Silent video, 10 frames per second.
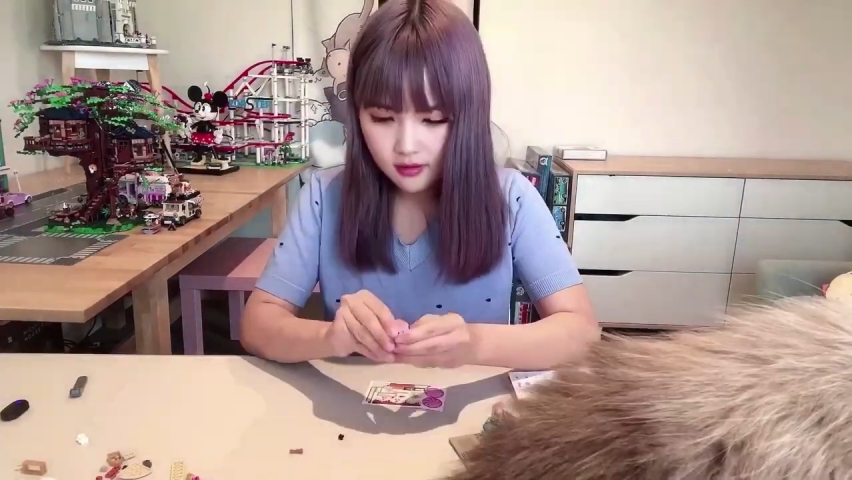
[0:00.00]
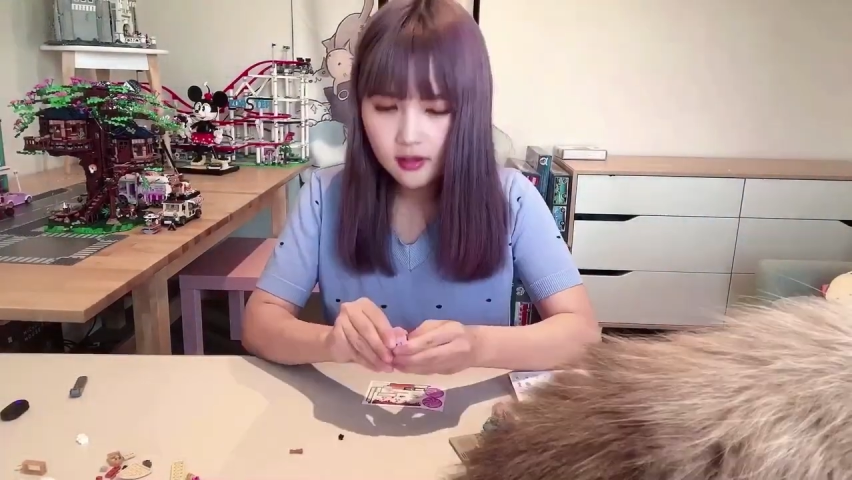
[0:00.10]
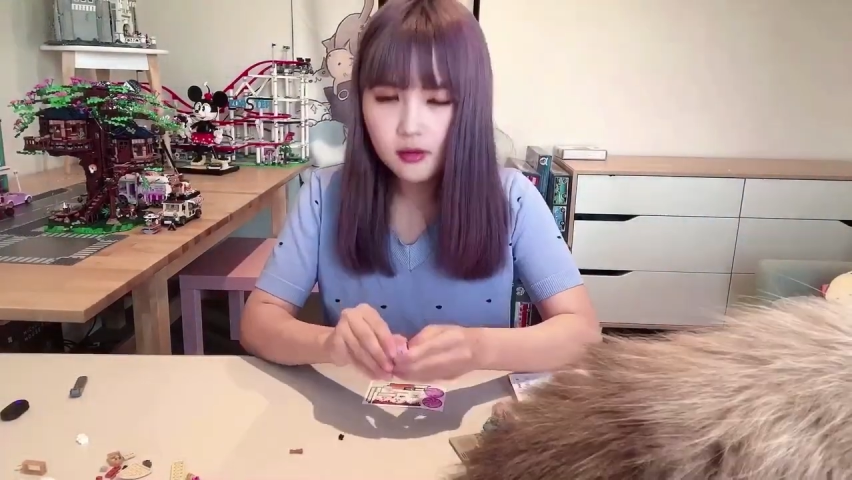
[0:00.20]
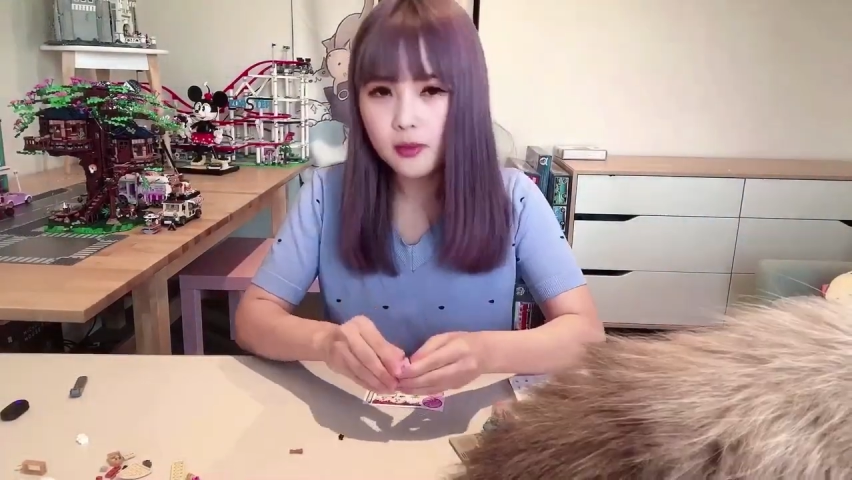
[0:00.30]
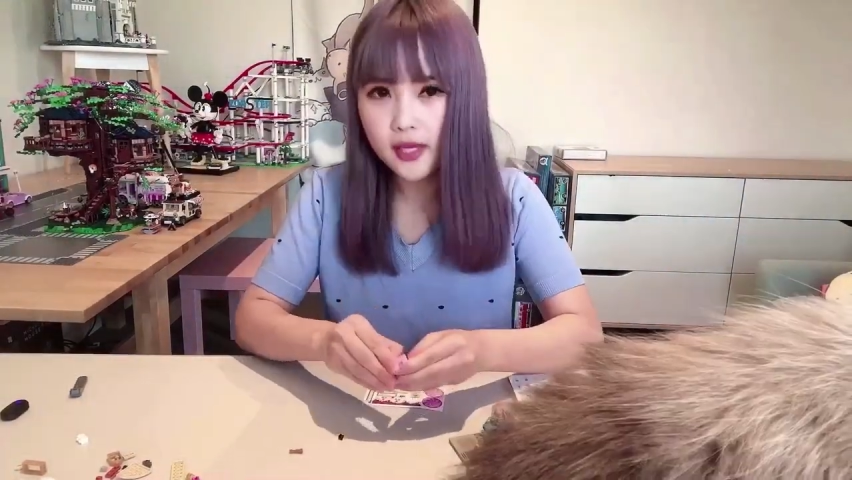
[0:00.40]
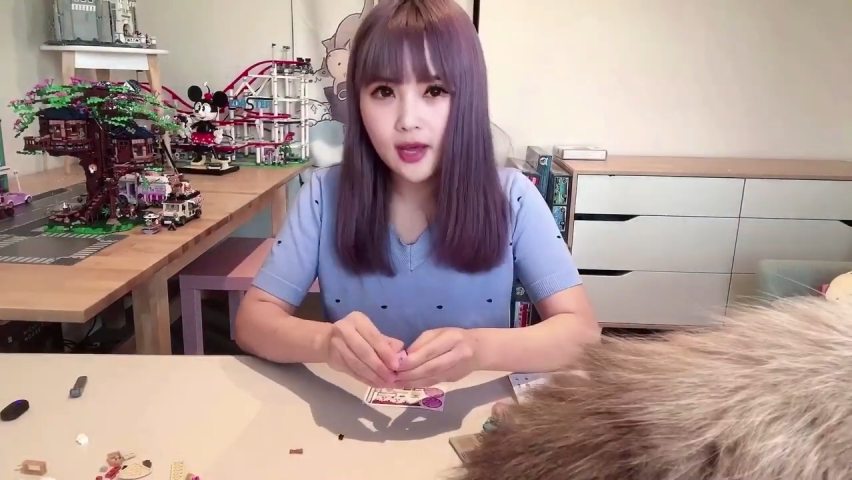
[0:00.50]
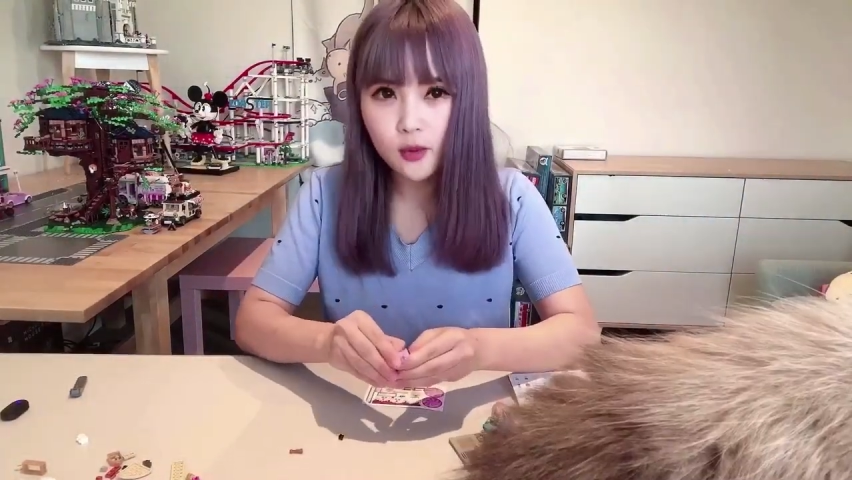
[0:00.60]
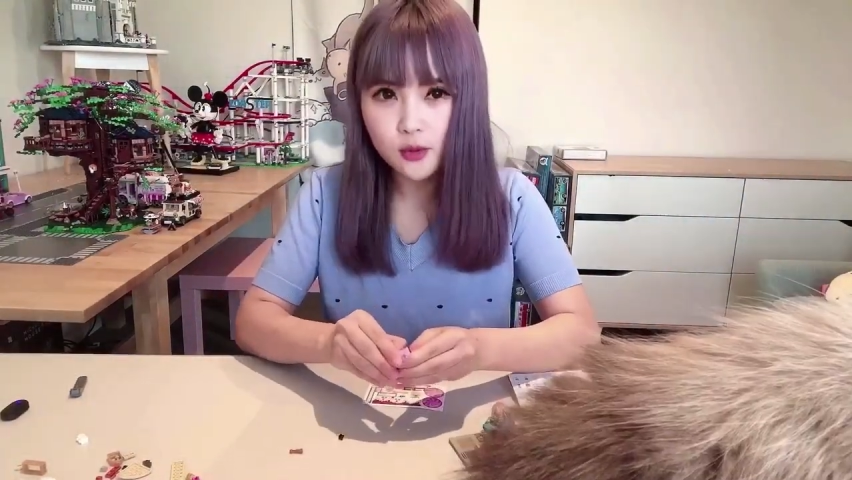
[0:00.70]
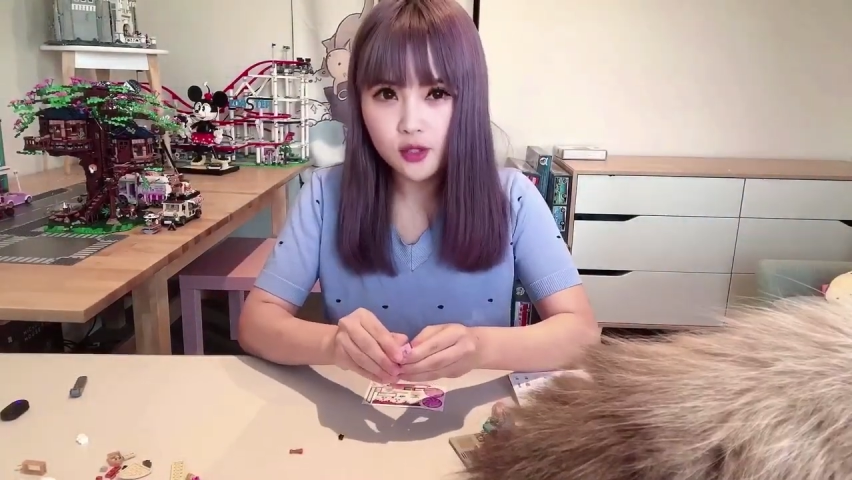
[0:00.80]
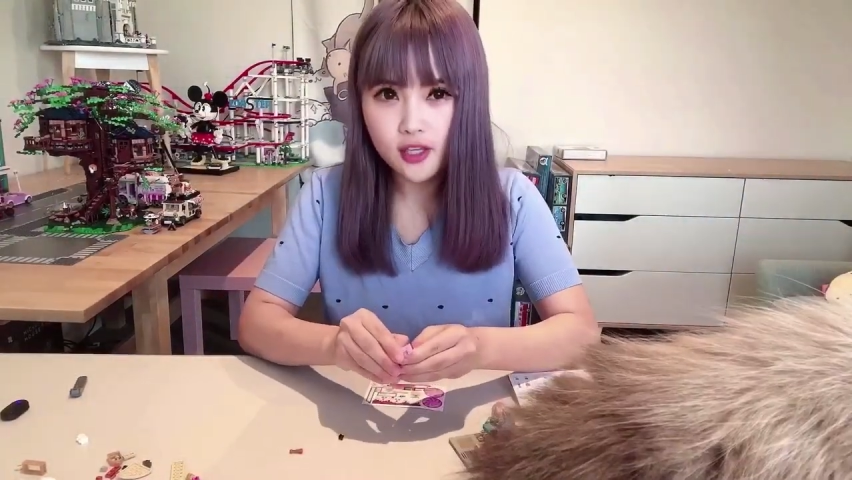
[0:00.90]
My cat wants to
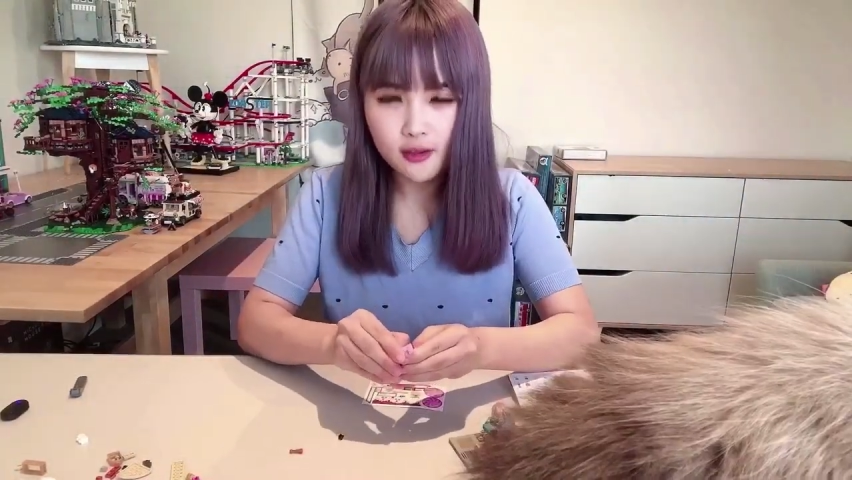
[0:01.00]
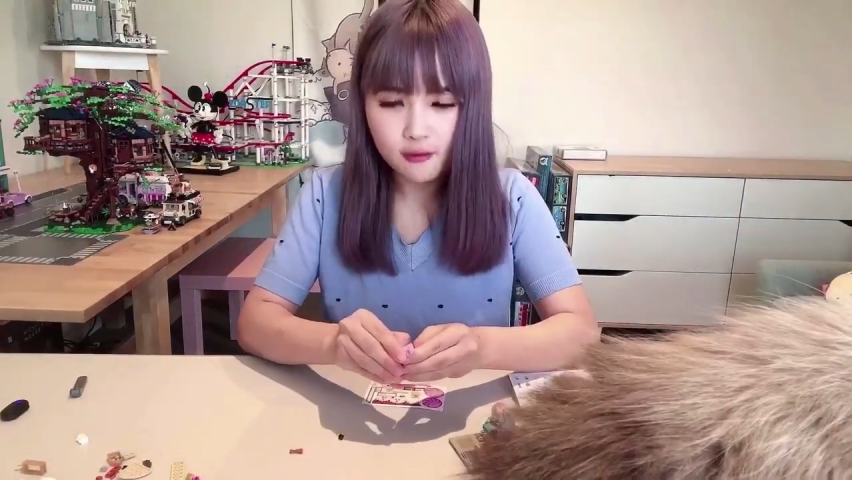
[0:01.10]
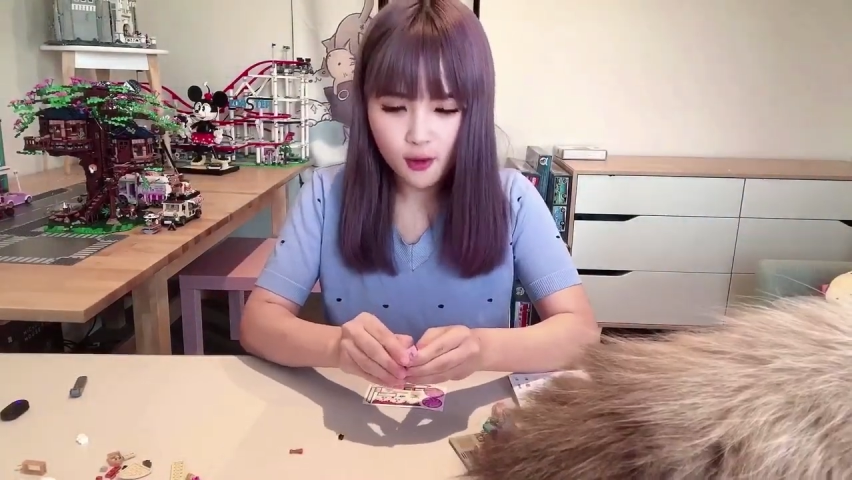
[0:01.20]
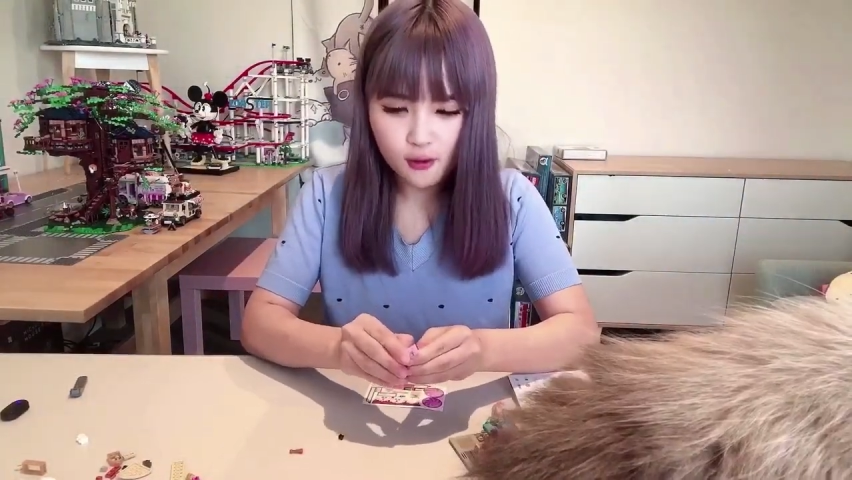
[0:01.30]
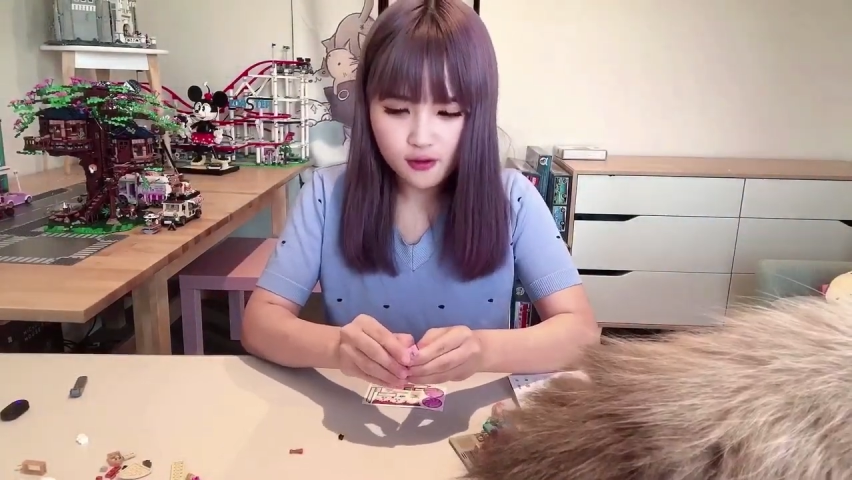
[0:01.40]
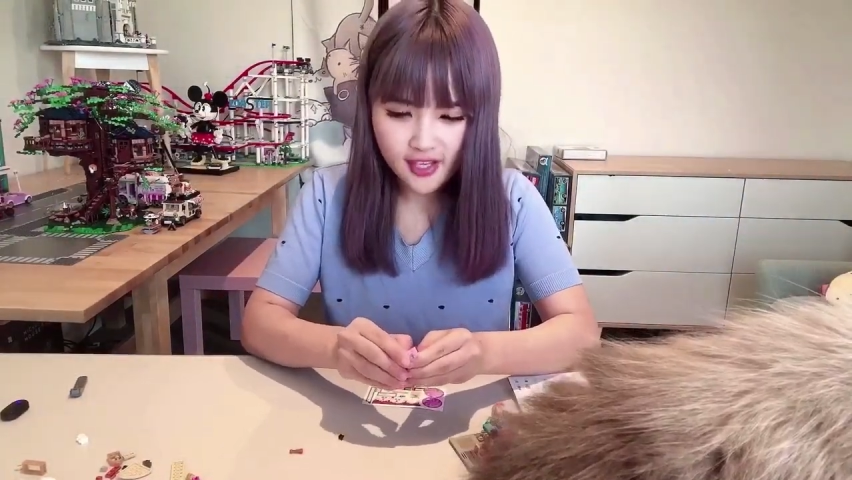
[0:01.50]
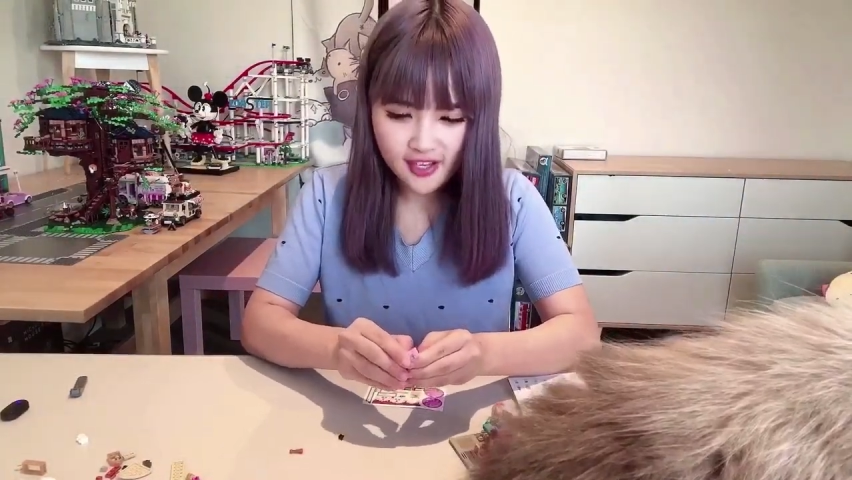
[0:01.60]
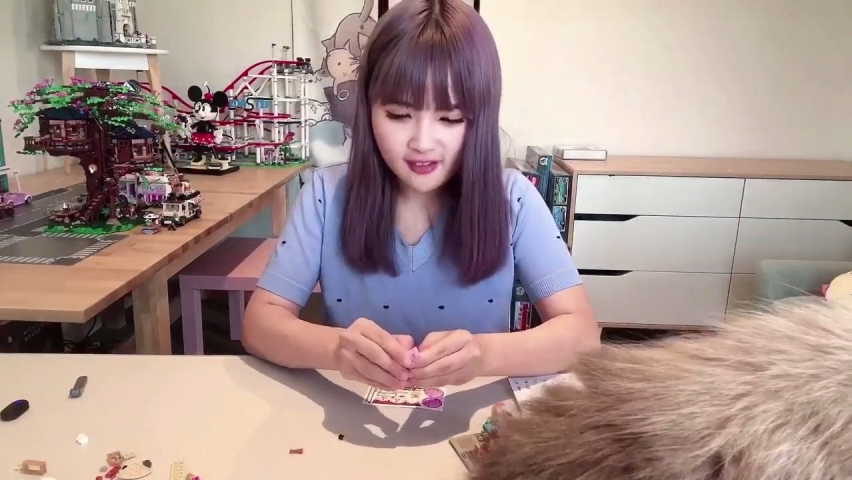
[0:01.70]
get involved again.